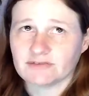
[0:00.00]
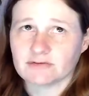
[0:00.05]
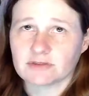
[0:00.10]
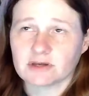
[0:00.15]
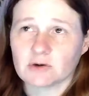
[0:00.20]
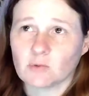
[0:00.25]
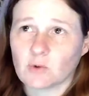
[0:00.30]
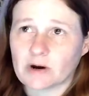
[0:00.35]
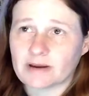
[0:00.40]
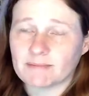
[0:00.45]

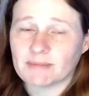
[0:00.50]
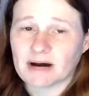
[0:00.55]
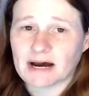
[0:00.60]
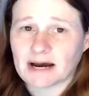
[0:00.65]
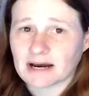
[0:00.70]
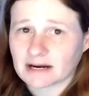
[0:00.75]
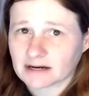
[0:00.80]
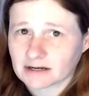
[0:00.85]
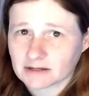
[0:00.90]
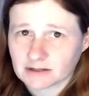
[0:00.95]
way
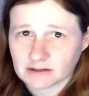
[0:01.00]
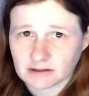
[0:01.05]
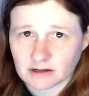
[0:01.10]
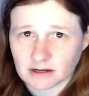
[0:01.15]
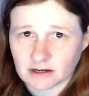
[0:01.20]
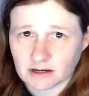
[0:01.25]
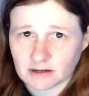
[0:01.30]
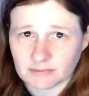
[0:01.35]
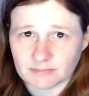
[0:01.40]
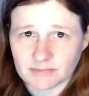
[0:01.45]
back
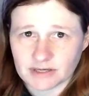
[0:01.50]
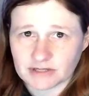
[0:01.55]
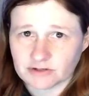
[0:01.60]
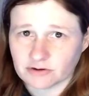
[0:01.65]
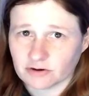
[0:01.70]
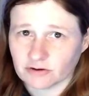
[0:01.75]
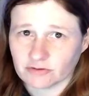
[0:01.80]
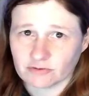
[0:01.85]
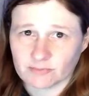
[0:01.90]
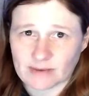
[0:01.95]
in
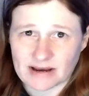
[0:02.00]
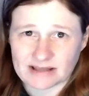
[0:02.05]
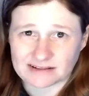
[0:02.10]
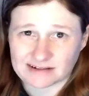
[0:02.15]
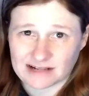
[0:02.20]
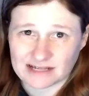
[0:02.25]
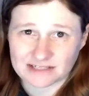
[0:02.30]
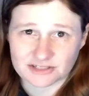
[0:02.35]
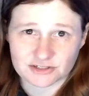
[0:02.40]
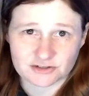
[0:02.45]
your other math
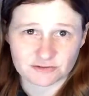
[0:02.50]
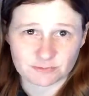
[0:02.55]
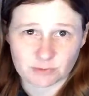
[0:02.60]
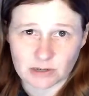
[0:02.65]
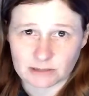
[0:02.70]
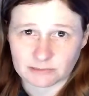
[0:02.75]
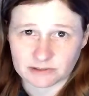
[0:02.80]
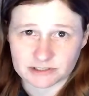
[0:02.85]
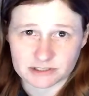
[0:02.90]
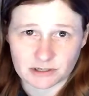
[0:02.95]
classes, you've
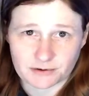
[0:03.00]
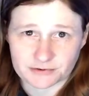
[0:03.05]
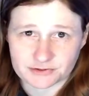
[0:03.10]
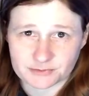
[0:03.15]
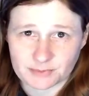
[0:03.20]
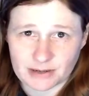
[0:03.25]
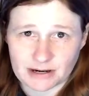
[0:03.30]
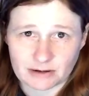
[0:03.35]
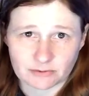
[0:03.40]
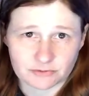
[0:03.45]
probably talked
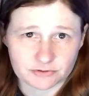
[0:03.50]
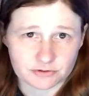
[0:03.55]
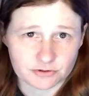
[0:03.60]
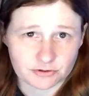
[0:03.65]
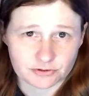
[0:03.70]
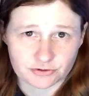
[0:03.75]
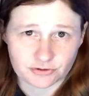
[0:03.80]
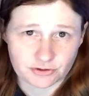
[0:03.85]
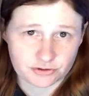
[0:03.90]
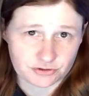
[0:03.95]
about
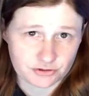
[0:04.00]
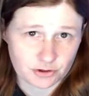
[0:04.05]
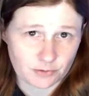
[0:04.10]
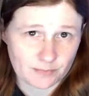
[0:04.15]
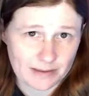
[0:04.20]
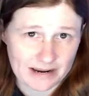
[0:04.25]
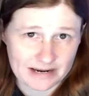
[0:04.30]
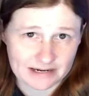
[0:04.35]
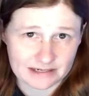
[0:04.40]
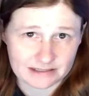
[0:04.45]
the
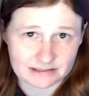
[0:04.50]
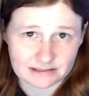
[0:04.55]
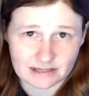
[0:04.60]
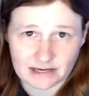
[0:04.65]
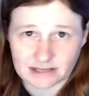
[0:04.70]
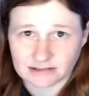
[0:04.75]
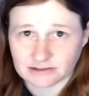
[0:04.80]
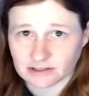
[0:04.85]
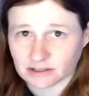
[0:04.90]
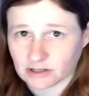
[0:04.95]
domain
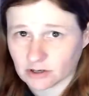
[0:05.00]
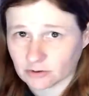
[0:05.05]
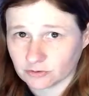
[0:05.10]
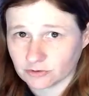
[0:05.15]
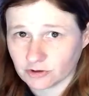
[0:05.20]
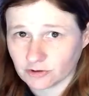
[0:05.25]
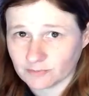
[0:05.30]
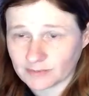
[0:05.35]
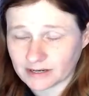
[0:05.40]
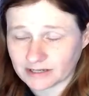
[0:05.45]
and the
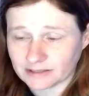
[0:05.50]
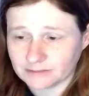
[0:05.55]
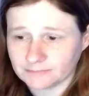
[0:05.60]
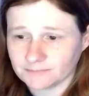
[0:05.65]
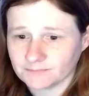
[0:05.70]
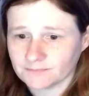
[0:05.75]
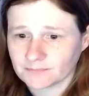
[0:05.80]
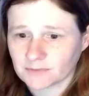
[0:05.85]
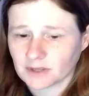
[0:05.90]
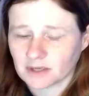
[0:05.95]
codomain.
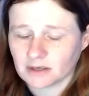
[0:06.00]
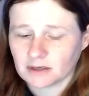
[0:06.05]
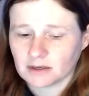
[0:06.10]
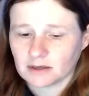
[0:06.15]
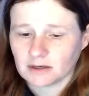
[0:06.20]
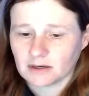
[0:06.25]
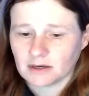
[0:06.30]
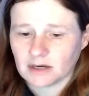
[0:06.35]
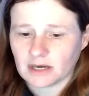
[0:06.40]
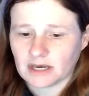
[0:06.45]

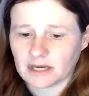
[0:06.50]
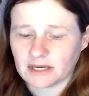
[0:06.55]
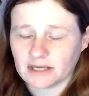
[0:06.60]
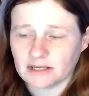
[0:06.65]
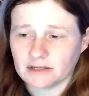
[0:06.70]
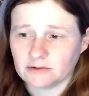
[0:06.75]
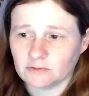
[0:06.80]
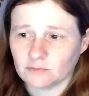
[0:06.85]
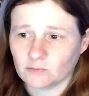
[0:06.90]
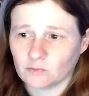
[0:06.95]

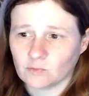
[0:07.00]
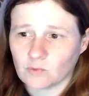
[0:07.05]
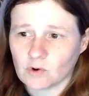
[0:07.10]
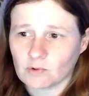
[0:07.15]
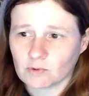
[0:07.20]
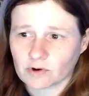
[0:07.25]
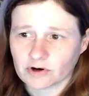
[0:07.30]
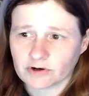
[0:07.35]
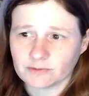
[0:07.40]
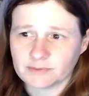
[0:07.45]
And what
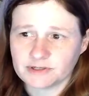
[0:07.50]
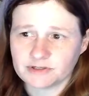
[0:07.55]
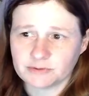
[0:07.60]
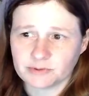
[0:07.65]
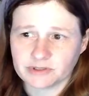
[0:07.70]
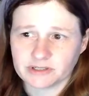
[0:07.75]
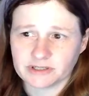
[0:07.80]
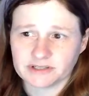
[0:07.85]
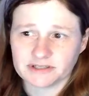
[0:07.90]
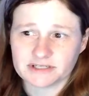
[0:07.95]
we're going to be
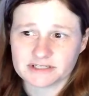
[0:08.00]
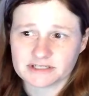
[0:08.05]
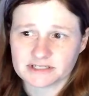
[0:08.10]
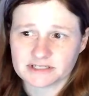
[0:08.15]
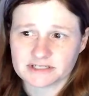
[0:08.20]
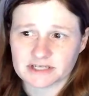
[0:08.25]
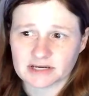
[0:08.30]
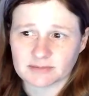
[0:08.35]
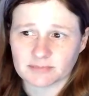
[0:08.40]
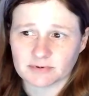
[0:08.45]
doing in this
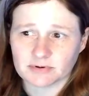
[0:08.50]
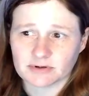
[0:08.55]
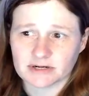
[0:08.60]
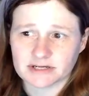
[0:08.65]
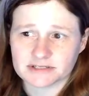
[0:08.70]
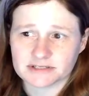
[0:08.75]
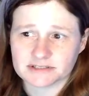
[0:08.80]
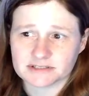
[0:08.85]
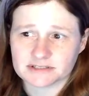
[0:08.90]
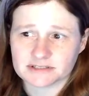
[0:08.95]
example
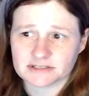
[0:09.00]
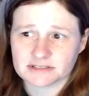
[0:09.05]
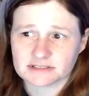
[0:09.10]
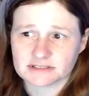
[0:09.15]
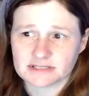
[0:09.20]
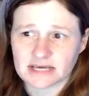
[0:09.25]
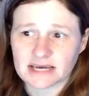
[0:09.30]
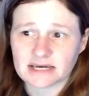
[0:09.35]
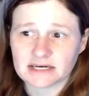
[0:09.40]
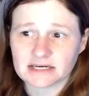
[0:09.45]
is
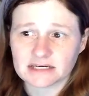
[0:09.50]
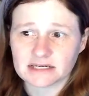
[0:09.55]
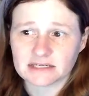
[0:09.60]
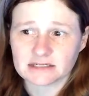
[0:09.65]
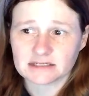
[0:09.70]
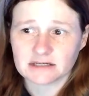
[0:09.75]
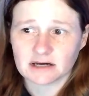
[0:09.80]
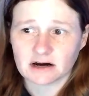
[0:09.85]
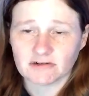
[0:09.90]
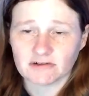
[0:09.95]

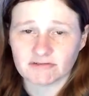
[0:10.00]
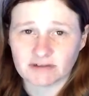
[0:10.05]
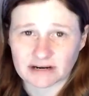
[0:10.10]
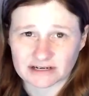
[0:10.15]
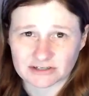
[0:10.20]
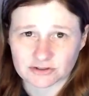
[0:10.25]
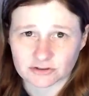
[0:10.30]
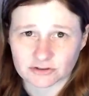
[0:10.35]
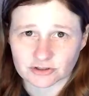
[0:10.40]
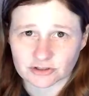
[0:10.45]
taking a
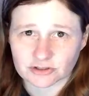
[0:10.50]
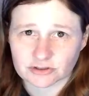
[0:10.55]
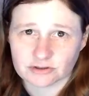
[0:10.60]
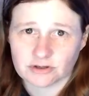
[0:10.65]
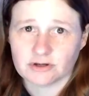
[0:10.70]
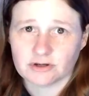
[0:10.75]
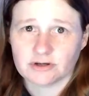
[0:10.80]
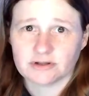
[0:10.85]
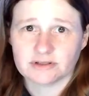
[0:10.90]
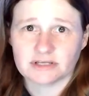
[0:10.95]
vector
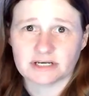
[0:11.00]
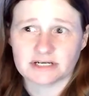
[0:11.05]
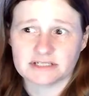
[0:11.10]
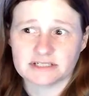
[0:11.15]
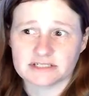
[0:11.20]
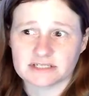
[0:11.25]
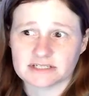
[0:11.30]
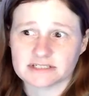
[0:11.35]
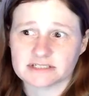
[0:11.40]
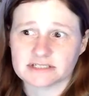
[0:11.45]
that
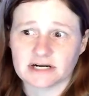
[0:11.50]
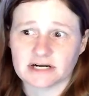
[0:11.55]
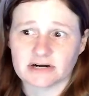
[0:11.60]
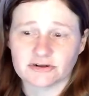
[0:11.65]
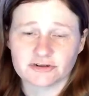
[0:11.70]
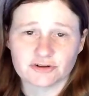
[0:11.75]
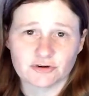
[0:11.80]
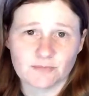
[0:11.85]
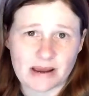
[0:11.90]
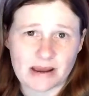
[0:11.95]
exists in our
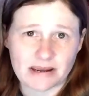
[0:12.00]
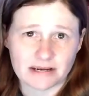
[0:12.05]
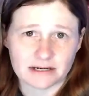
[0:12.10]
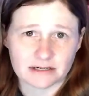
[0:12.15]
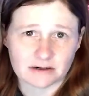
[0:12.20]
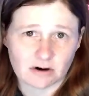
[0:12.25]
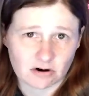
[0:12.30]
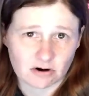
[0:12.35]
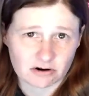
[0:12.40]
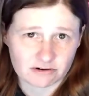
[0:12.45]
domain,
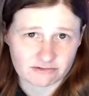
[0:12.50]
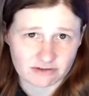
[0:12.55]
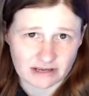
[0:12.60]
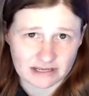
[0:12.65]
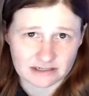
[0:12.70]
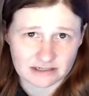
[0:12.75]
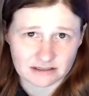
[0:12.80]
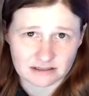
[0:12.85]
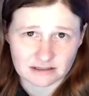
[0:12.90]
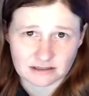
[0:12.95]
R of n,